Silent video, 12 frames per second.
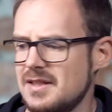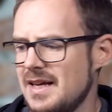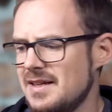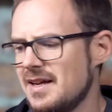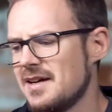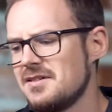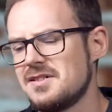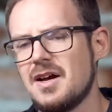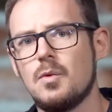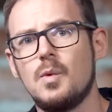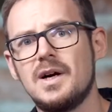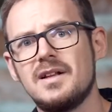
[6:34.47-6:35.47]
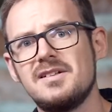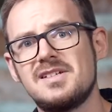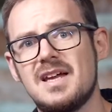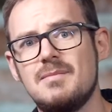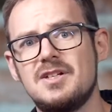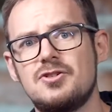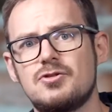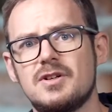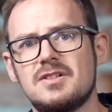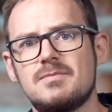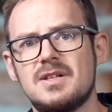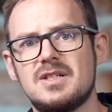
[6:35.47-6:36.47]
It has a wireless image
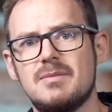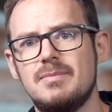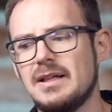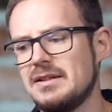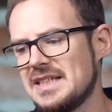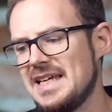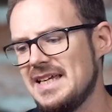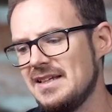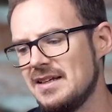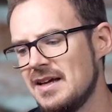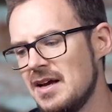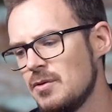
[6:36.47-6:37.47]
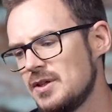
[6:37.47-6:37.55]
transmitter built in,